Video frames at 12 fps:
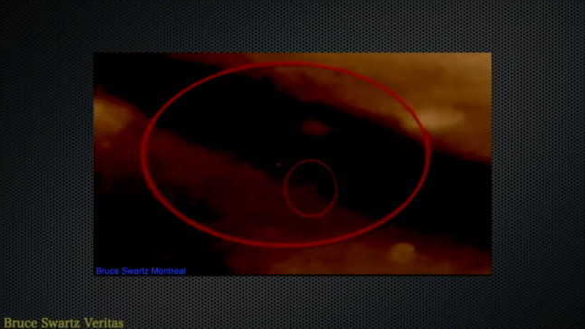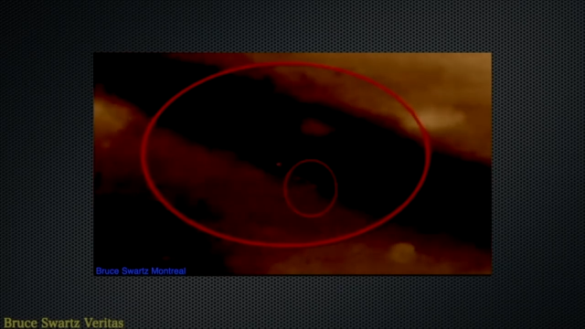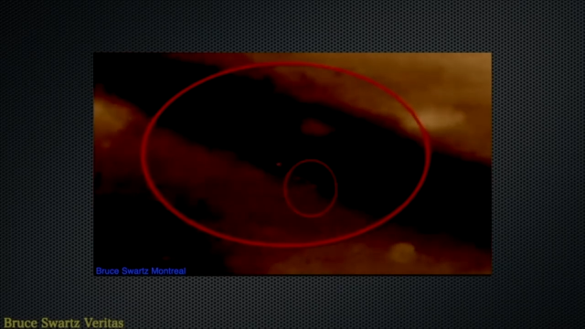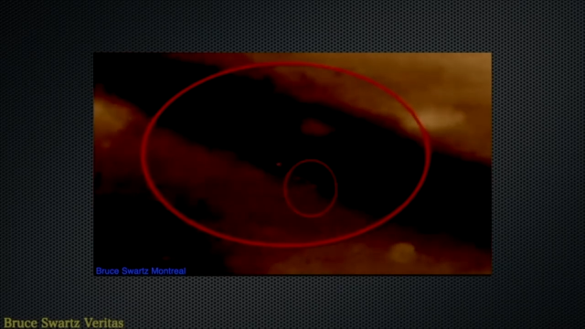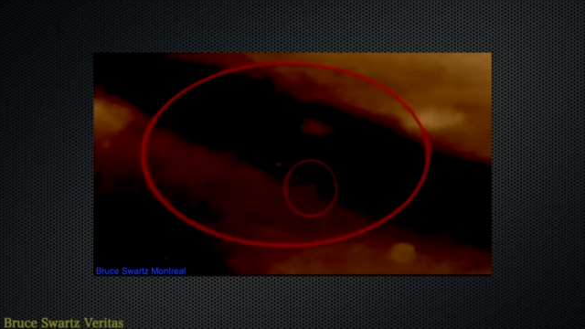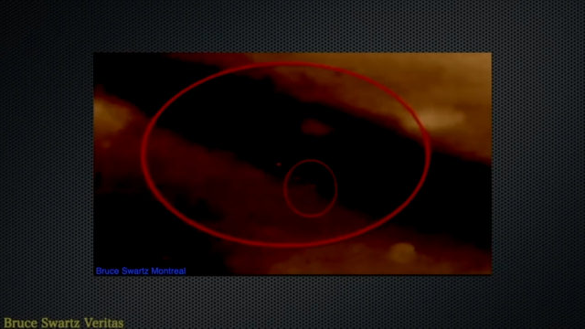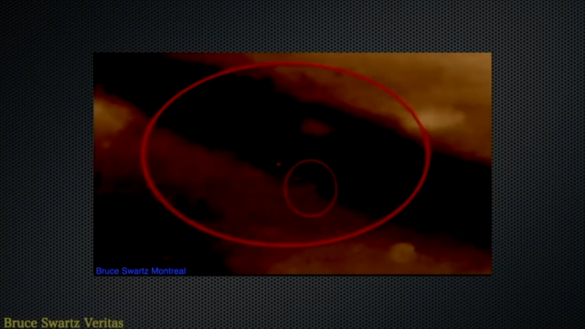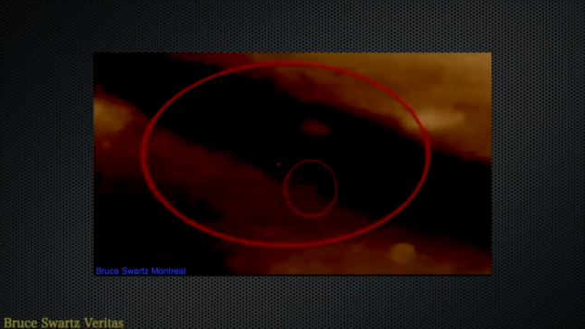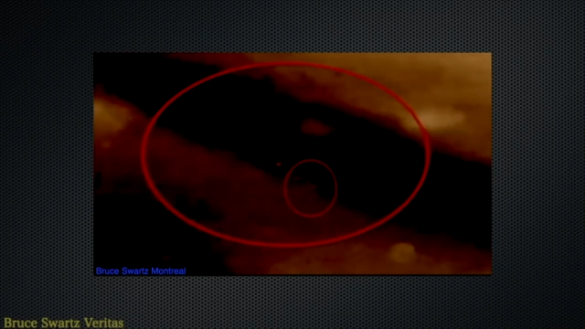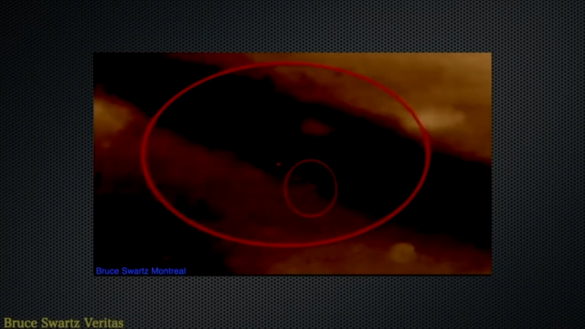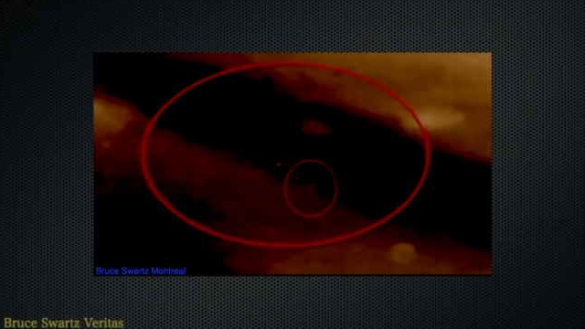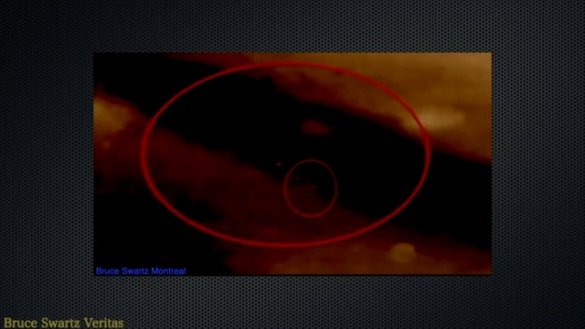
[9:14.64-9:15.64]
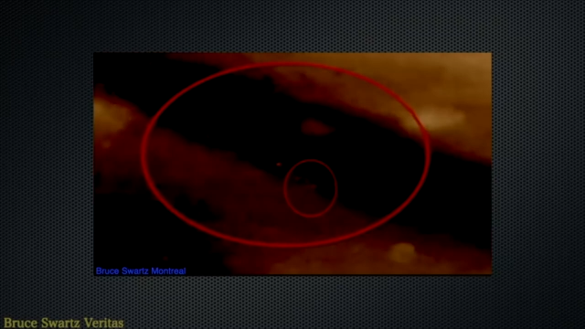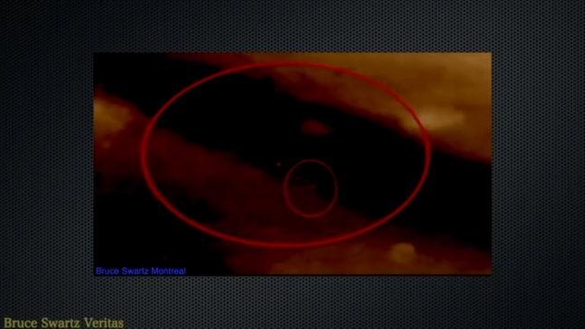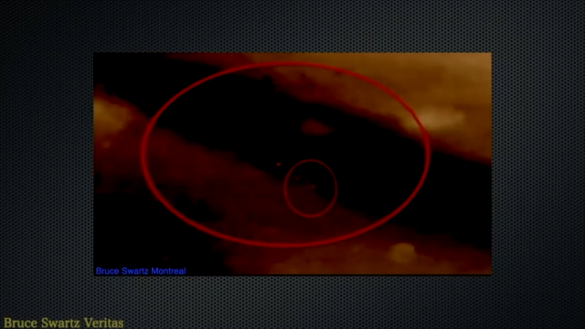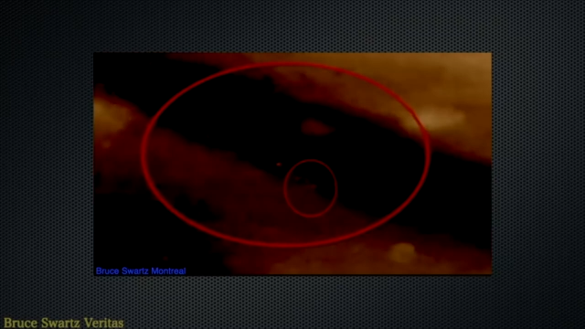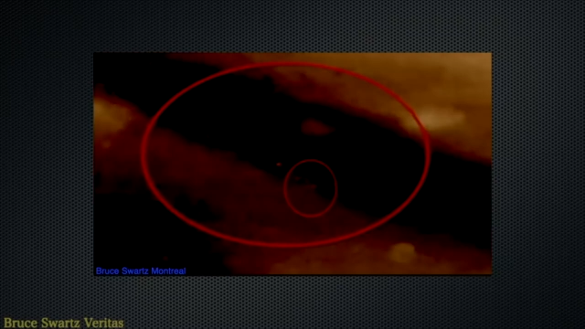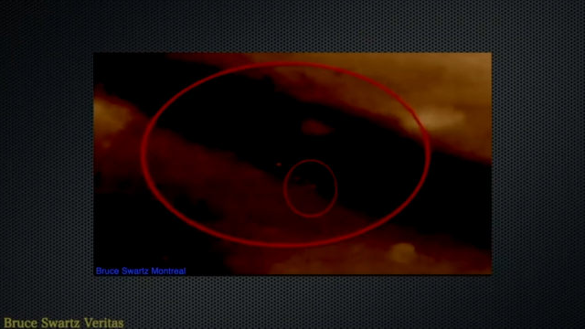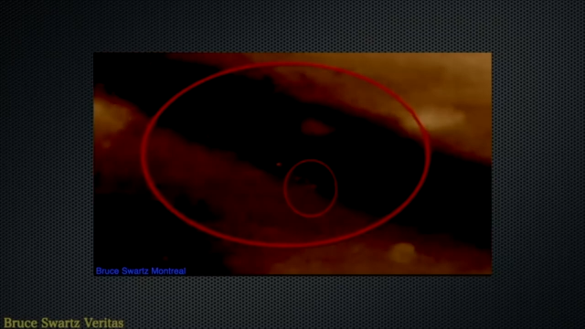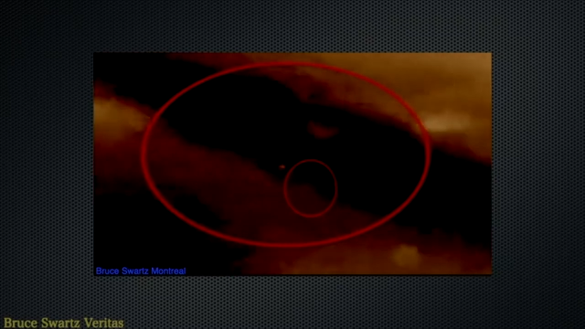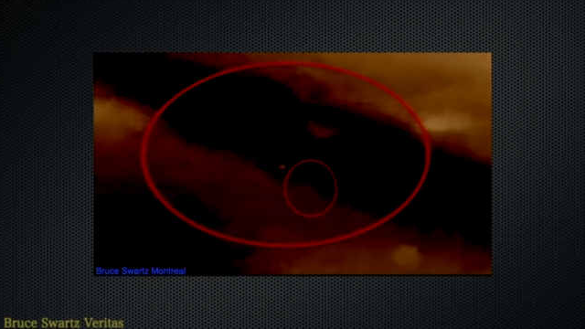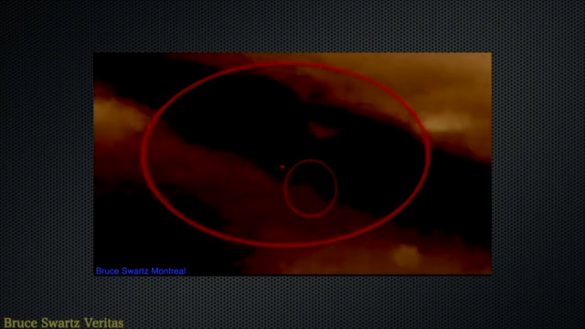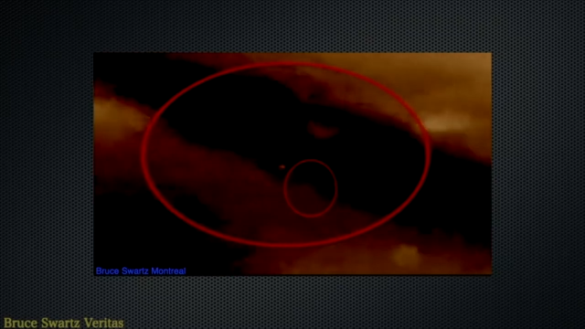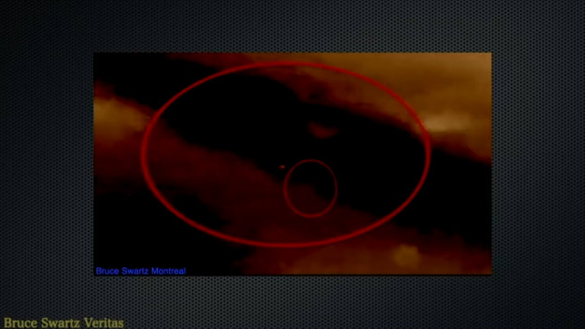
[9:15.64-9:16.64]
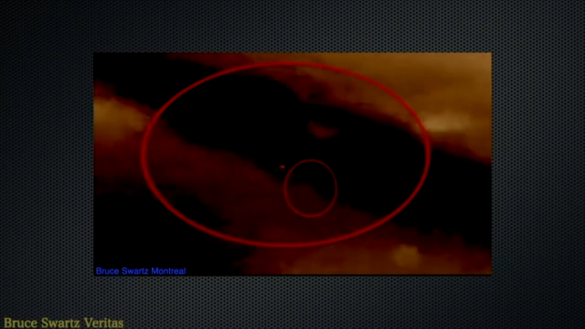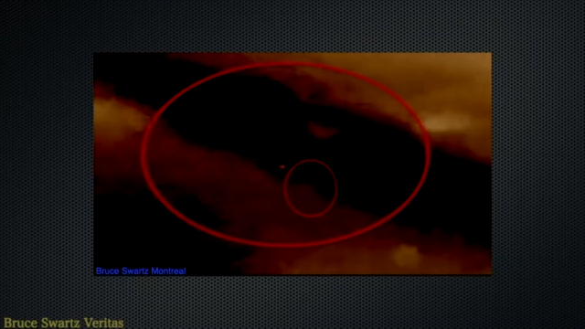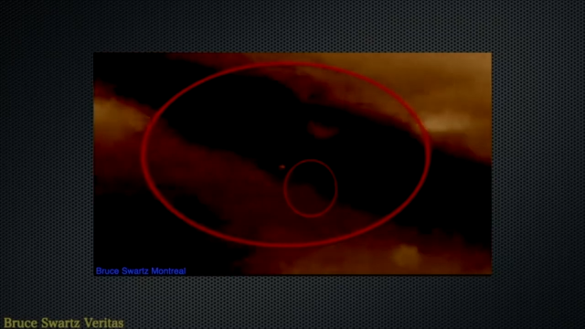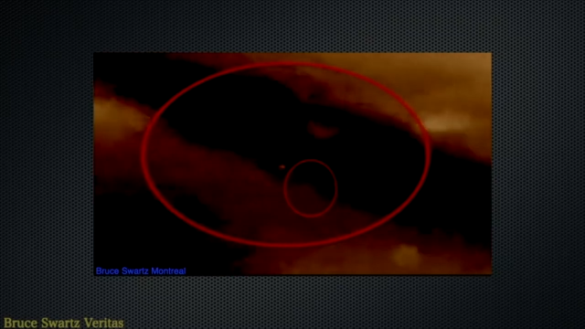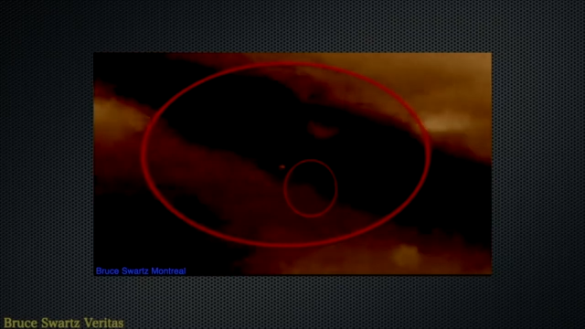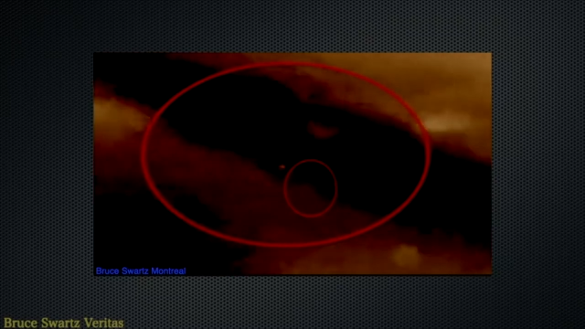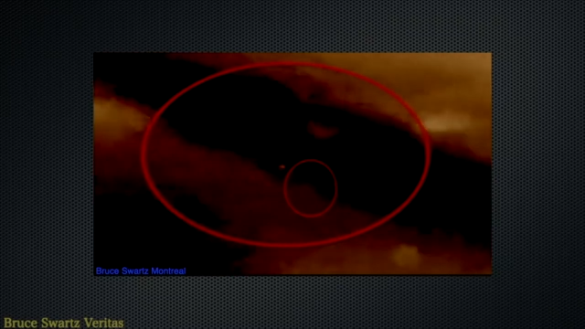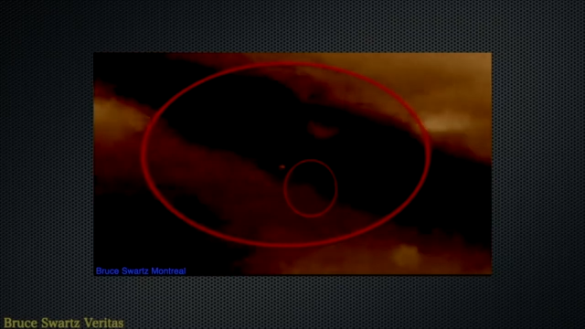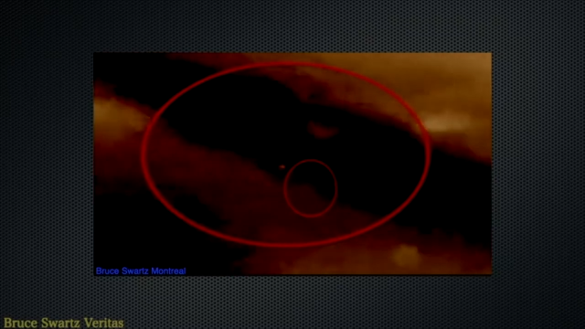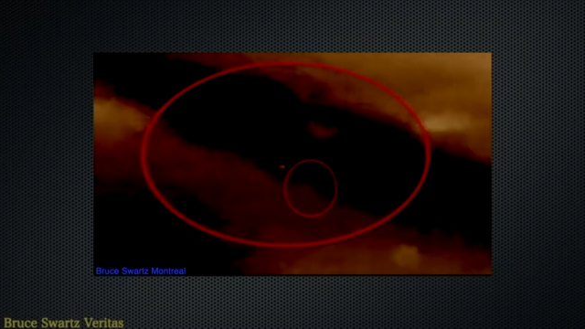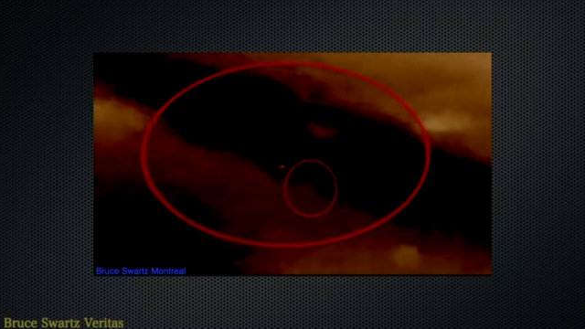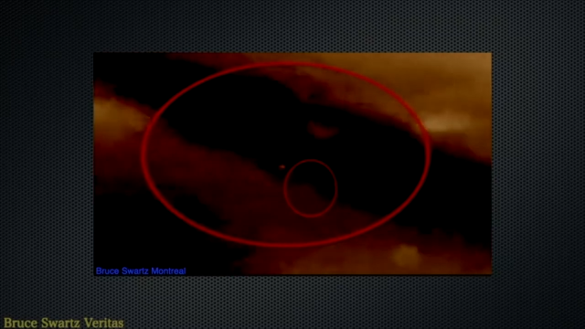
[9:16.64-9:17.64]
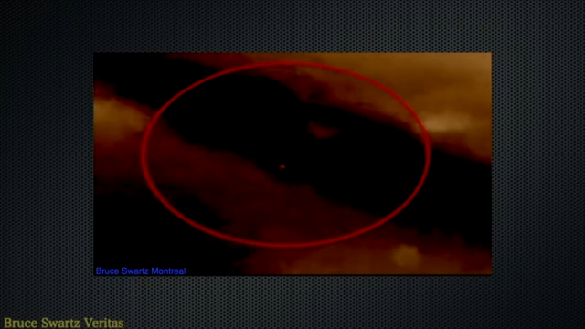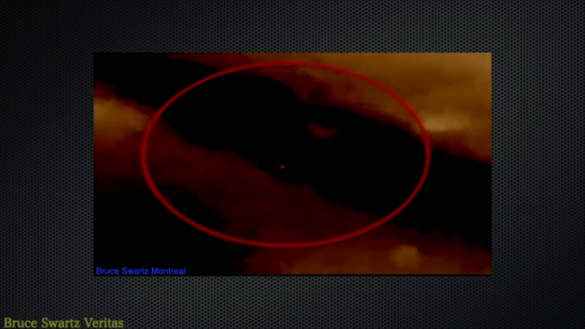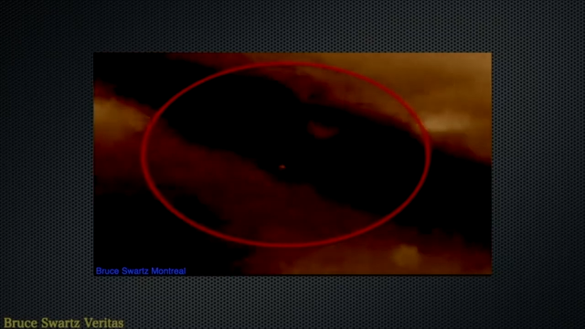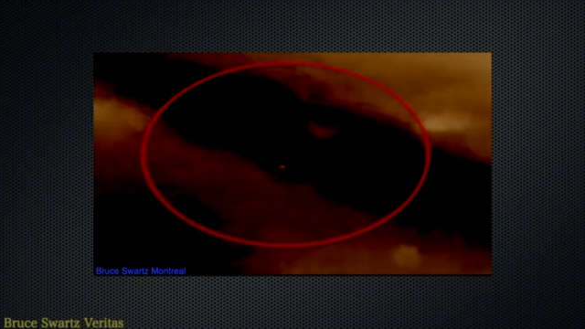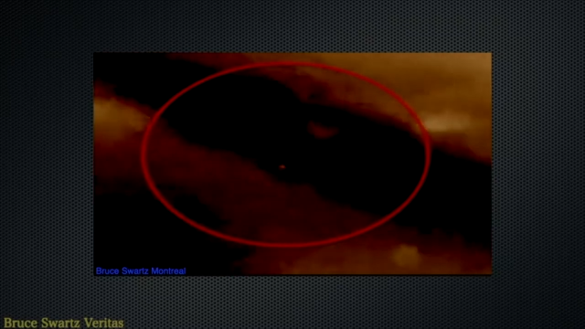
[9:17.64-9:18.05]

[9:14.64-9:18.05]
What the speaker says: [unreadable: no face in view]